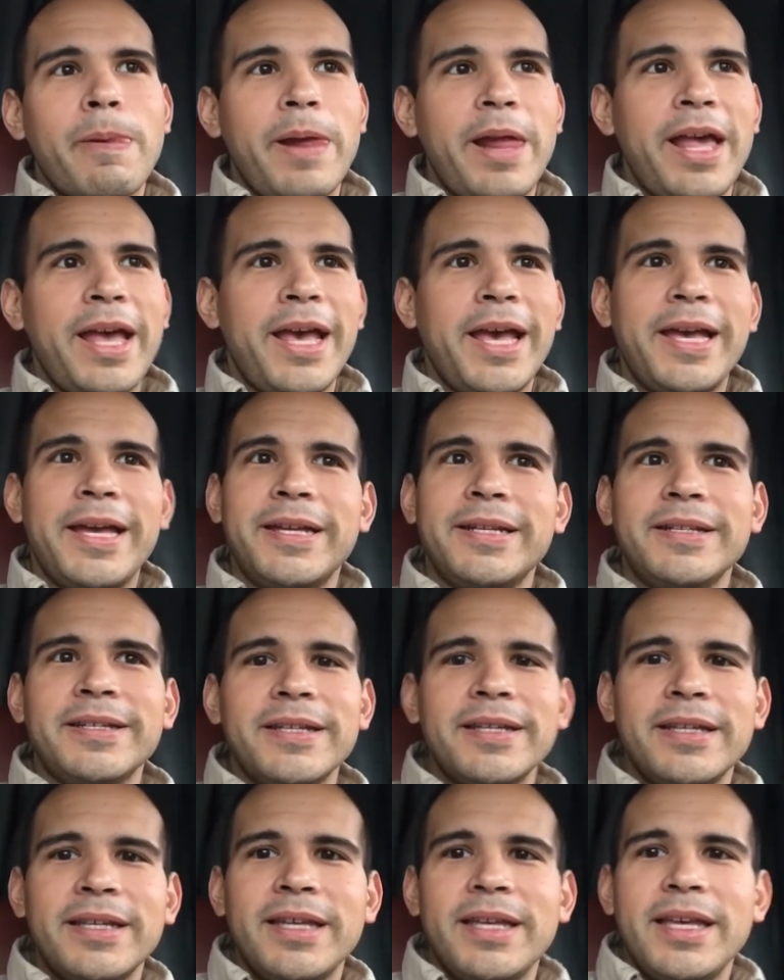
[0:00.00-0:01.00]
and
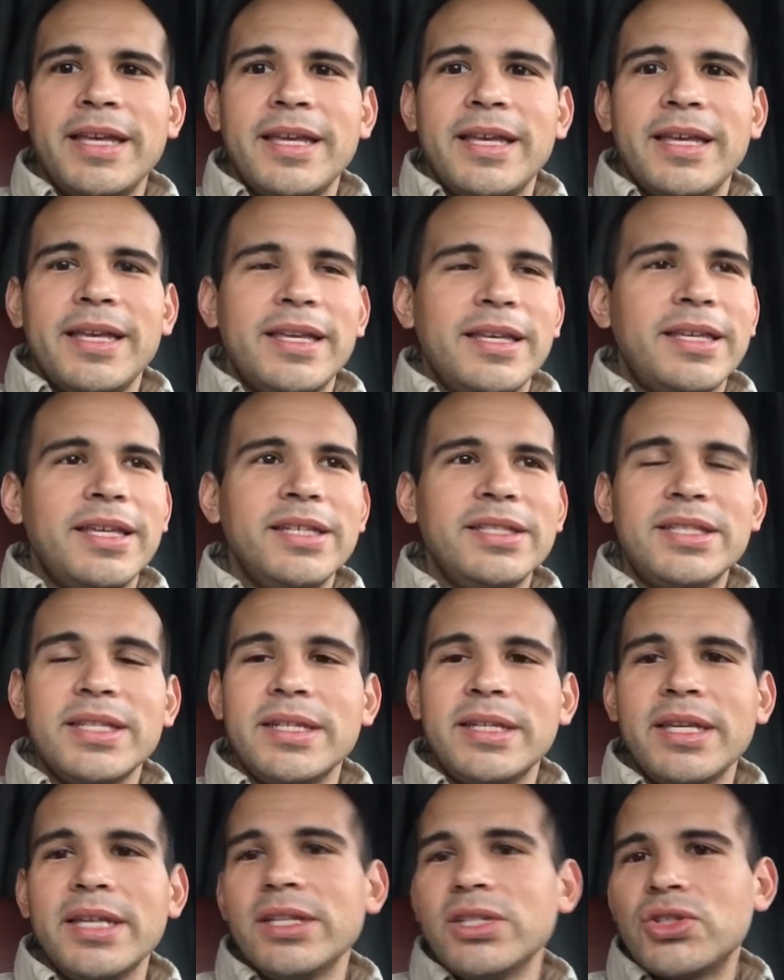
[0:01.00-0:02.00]
he's
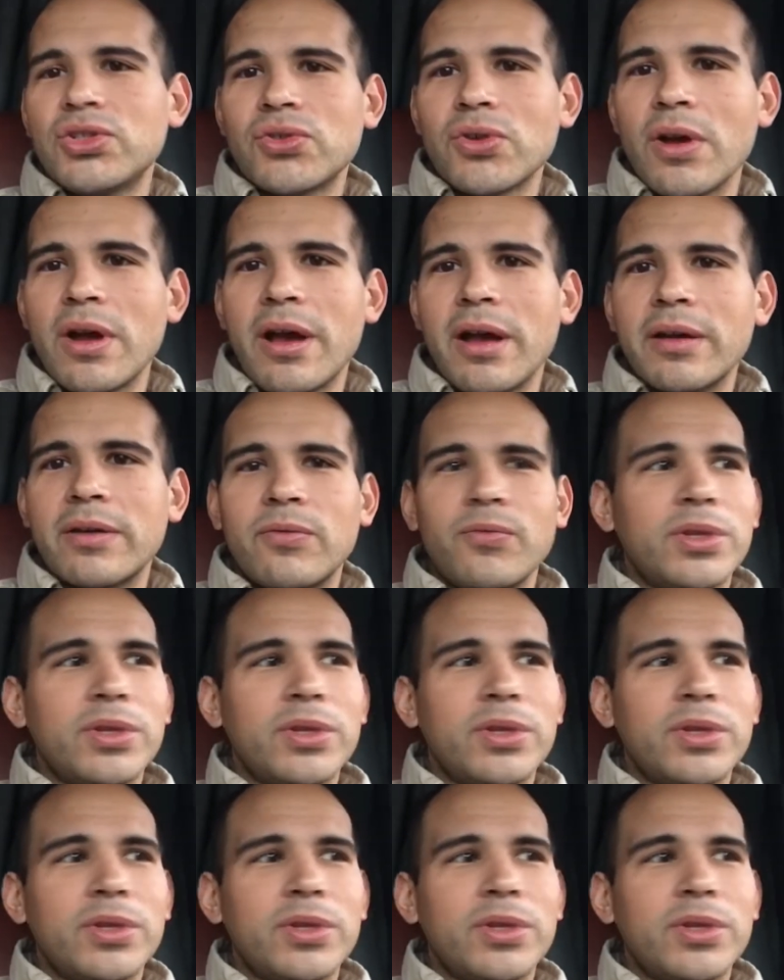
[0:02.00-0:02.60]
in his truck